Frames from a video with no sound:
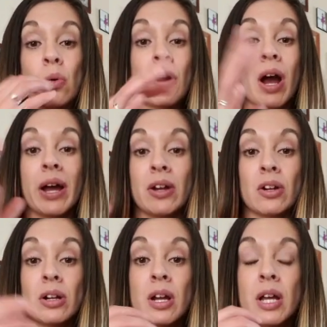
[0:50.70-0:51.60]
or
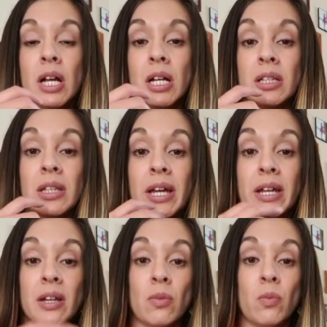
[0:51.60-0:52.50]
higher
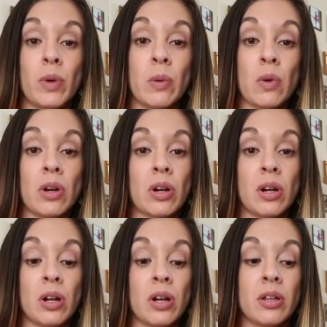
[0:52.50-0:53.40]
like we
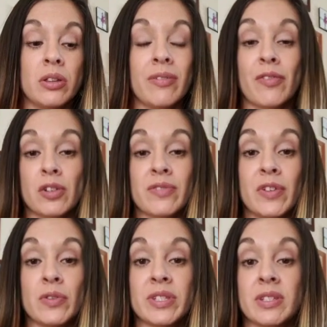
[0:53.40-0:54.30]
were the first
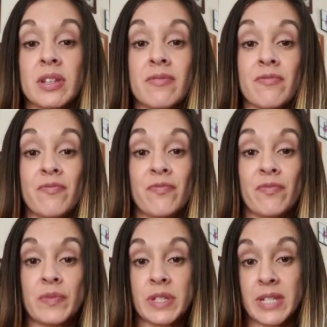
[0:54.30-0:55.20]
few
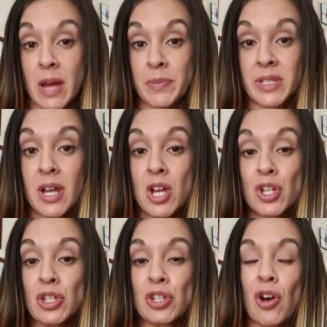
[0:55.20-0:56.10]
steps.
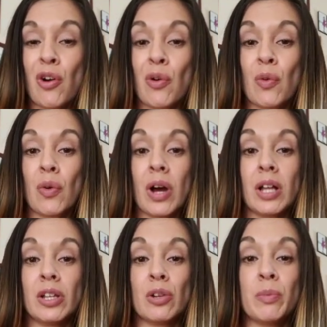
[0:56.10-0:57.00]
So
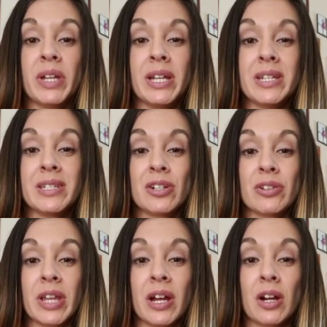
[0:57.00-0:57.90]
a little bit
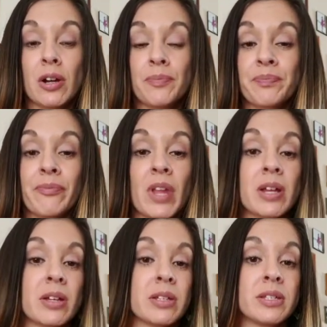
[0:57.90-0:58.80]
easier there.
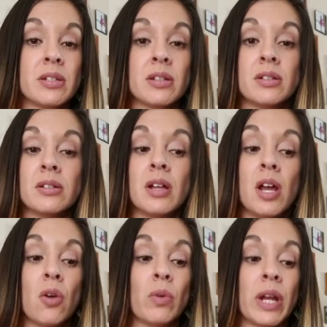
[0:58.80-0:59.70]
Still,
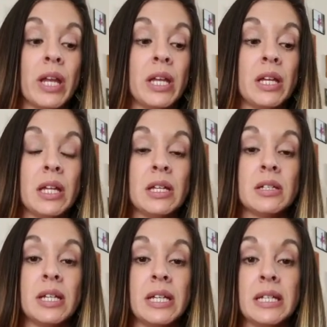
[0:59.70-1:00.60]
when I
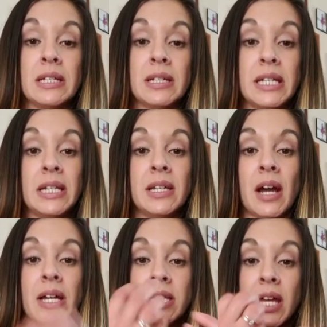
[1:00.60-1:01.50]

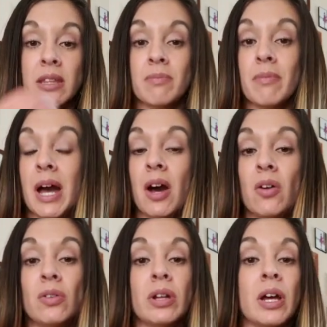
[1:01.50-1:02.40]
eat, I take them
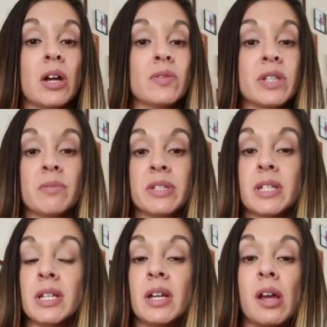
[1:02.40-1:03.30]
out. I was able
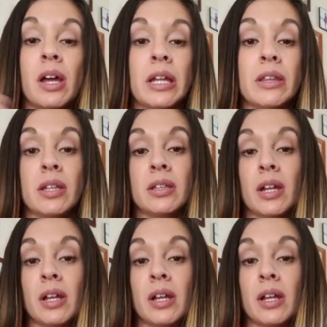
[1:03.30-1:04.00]
to eat anything